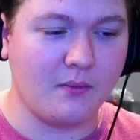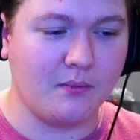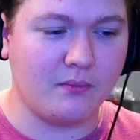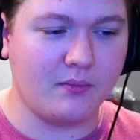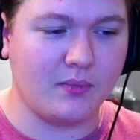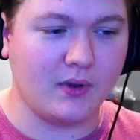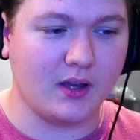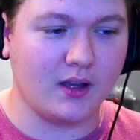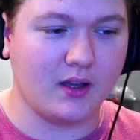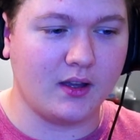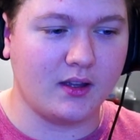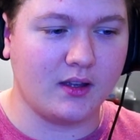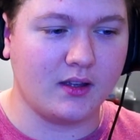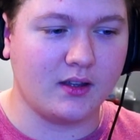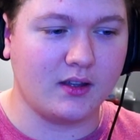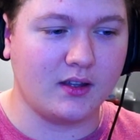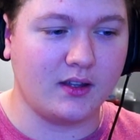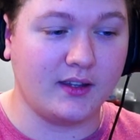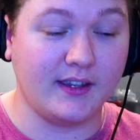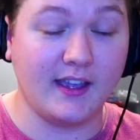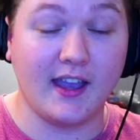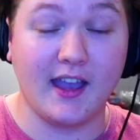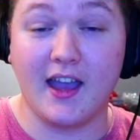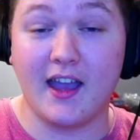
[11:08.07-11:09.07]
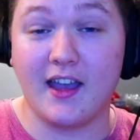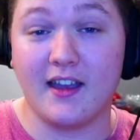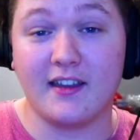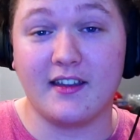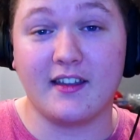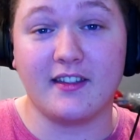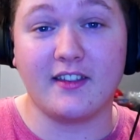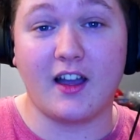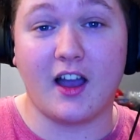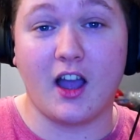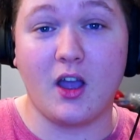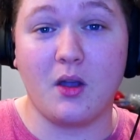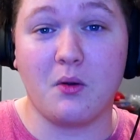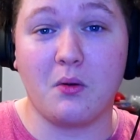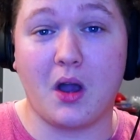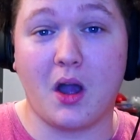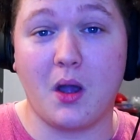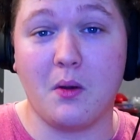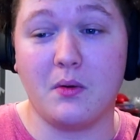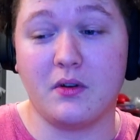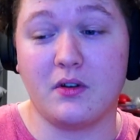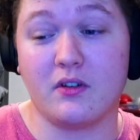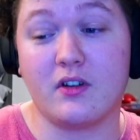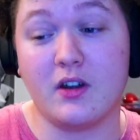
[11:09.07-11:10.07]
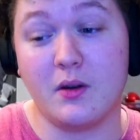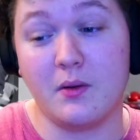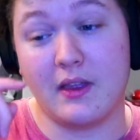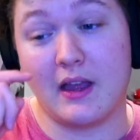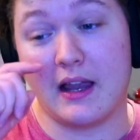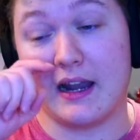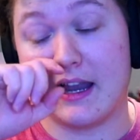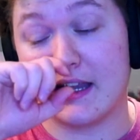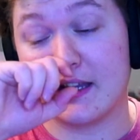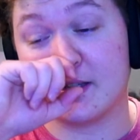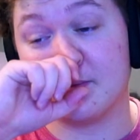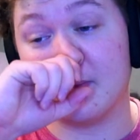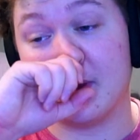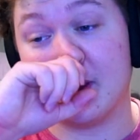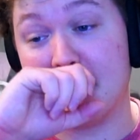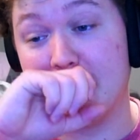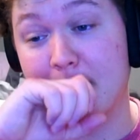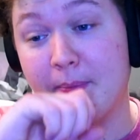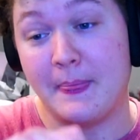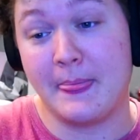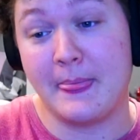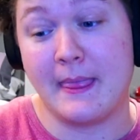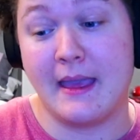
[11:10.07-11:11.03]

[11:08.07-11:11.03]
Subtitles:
But yeah, I would agree with that last bit,